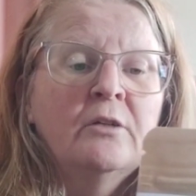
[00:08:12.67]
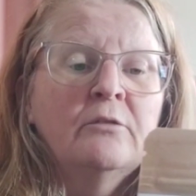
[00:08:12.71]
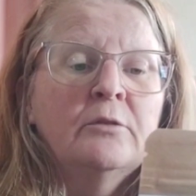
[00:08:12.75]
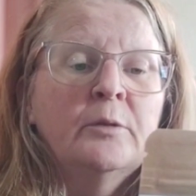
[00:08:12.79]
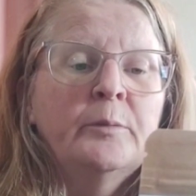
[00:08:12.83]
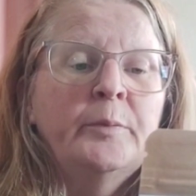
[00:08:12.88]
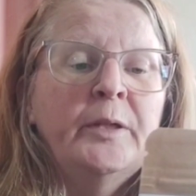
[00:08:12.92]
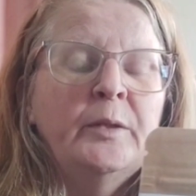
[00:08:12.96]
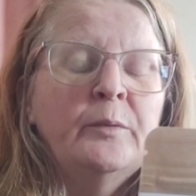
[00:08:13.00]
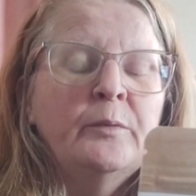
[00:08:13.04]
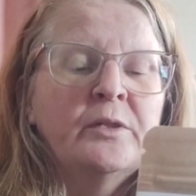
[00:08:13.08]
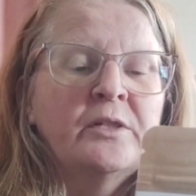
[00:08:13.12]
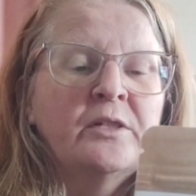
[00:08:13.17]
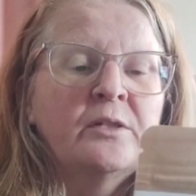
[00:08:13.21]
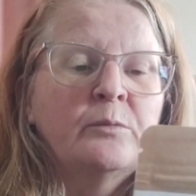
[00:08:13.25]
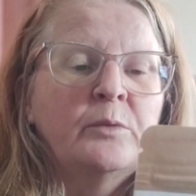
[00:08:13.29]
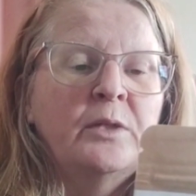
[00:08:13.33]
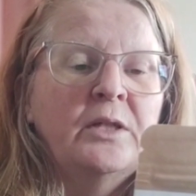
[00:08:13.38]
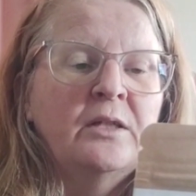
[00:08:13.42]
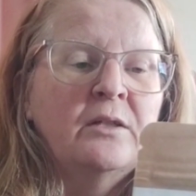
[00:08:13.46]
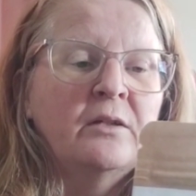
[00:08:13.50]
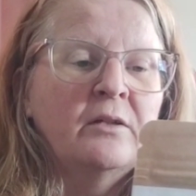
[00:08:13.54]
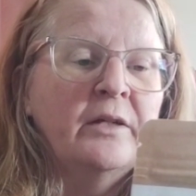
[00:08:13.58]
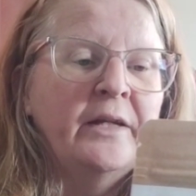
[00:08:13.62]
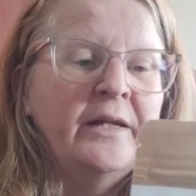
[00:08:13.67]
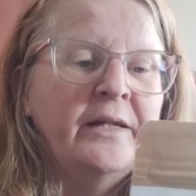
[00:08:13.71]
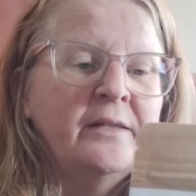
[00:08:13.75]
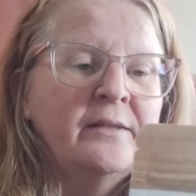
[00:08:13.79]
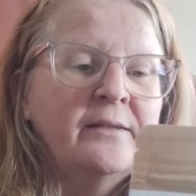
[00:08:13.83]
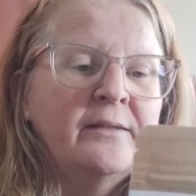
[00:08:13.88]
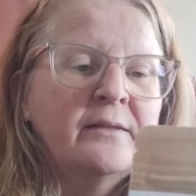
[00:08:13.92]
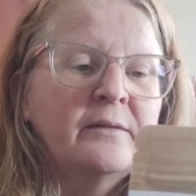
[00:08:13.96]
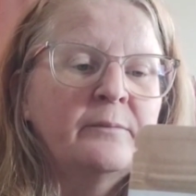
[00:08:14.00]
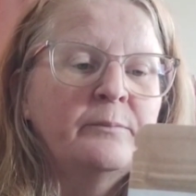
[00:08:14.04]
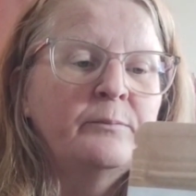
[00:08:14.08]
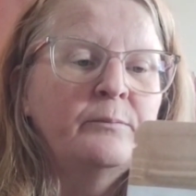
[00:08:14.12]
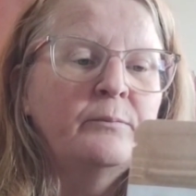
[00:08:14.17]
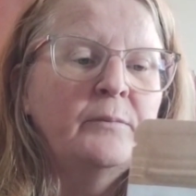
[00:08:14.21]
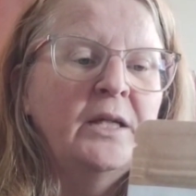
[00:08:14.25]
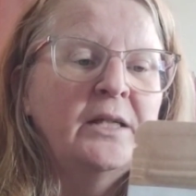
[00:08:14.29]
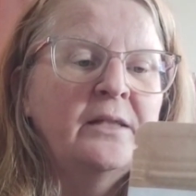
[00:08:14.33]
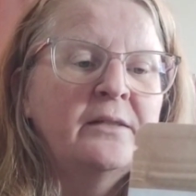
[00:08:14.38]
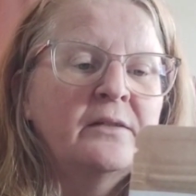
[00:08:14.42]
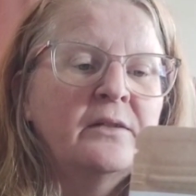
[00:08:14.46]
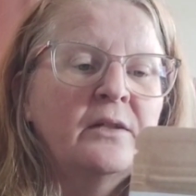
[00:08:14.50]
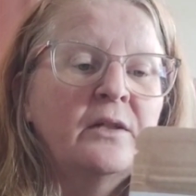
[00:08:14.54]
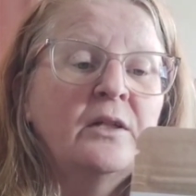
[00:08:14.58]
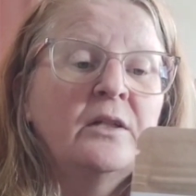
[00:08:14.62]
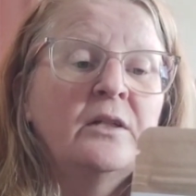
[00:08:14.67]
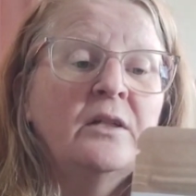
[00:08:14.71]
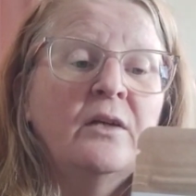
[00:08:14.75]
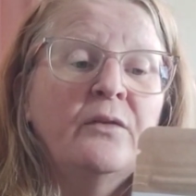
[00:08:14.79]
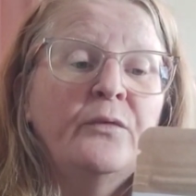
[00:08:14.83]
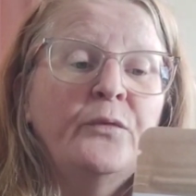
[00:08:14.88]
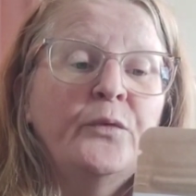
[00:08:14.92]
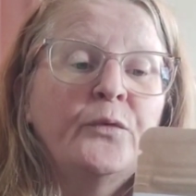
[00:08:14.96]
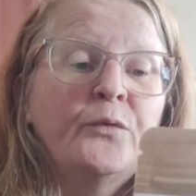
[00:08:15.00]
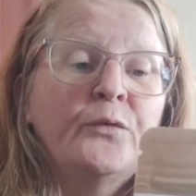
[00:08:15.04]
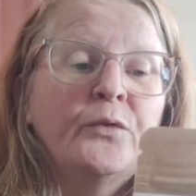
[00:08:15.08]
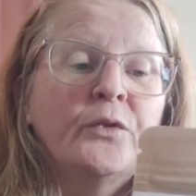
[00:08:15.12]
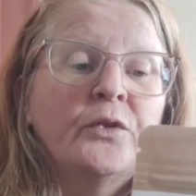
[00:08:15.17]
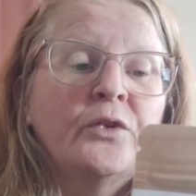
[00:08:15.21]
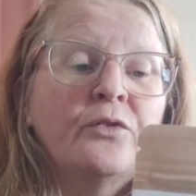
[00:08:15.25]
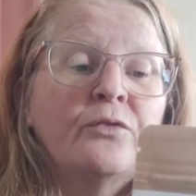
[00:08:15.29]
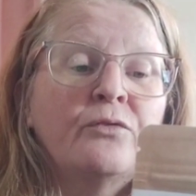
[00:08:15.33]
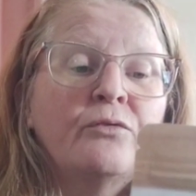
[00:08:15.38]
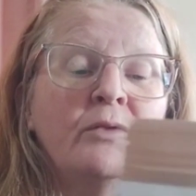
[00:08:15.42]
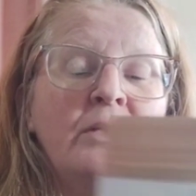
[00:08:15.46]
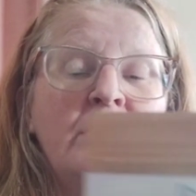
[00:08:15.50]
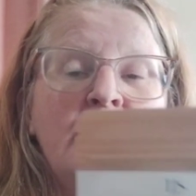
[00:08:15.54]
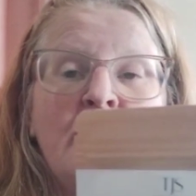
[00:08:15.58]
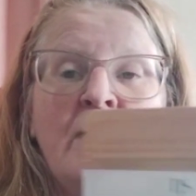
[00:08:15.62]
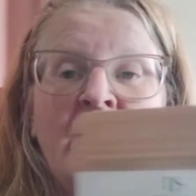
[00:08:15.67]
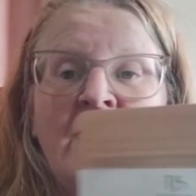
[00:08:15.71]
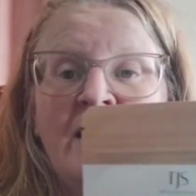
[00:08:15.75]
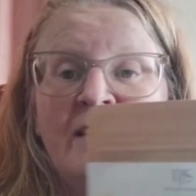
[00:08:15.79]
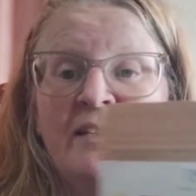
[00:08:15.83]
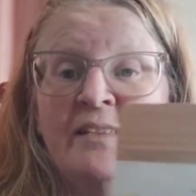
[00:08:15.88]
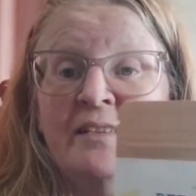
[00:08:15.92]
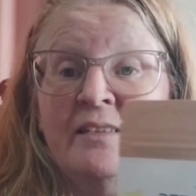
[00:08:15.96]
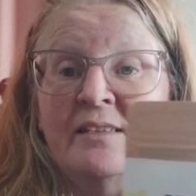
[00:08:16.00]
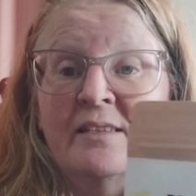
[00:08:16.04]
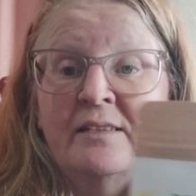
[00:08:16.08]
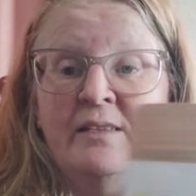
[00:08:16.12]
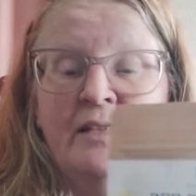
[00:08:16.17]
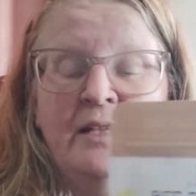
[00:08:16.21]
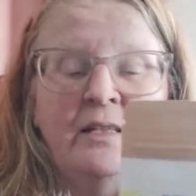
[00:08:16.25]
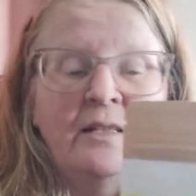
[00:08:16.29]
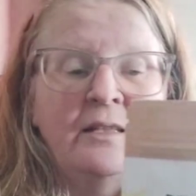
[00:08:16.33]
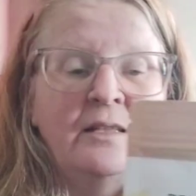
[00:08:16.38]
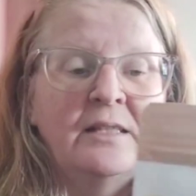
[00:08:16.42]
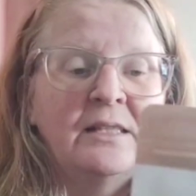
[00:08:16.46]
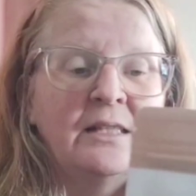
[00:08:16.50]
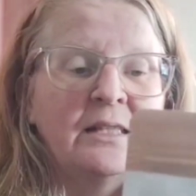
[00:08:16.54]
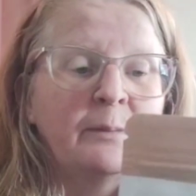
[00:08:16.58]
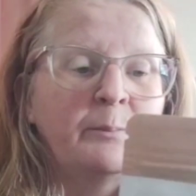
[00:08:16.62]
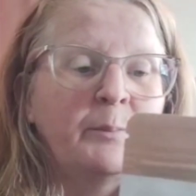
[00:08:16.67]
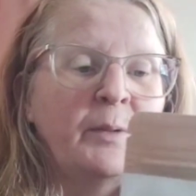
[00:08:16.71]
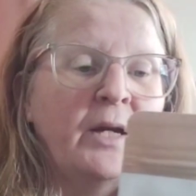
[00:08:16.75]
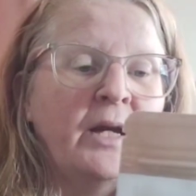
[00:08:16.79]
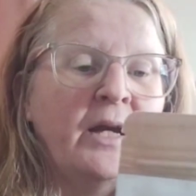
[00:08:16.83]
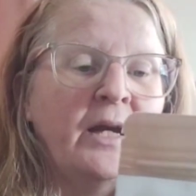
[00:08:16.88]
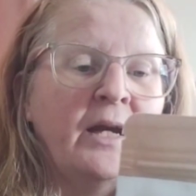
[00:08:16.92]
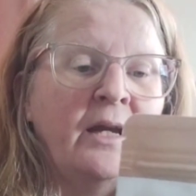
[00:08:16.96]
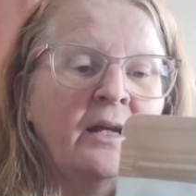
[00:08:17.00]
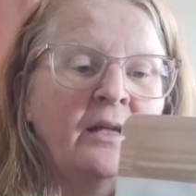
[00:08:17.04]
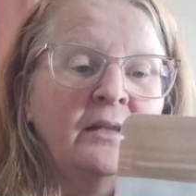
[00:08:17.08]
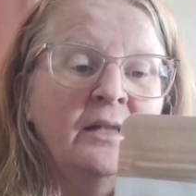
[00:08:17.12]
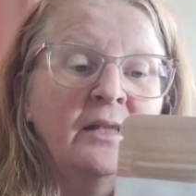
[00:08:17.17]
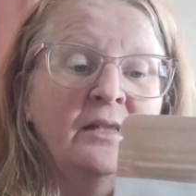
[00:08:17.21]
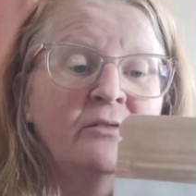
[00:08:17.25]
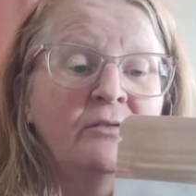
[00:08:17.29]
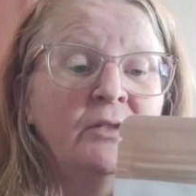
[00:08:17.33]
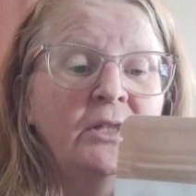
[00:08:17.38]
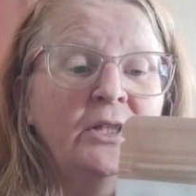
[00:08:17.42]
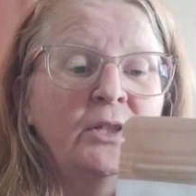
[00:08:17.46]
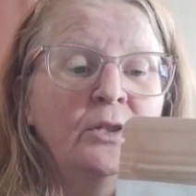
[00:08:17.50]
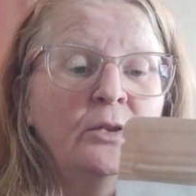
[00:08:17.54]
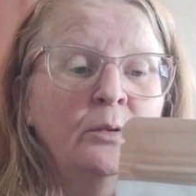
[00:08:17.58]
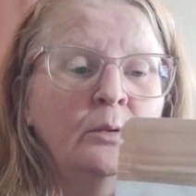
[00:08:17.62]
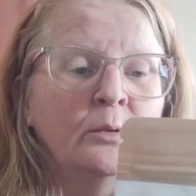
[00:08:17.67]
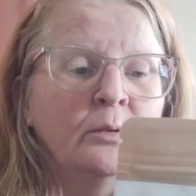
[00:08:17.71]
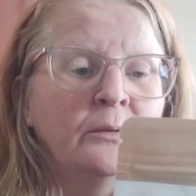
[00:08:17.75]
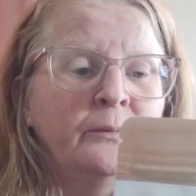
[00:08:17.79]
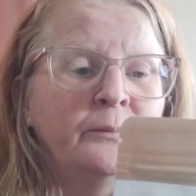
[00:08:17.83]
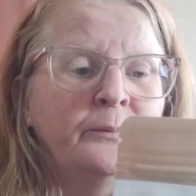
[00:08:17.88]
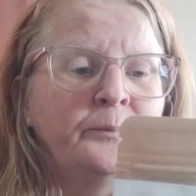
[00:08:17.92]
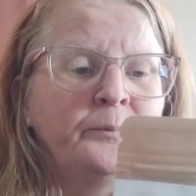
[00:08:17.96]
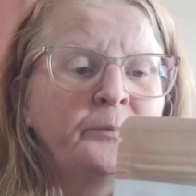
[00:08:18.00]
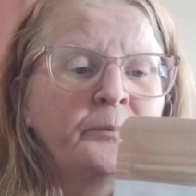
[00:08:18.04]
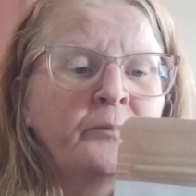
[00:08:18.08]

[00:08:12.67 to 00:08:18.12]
Repeat once a week or less. Makes enough for 3 masks in this bag. That's really cool.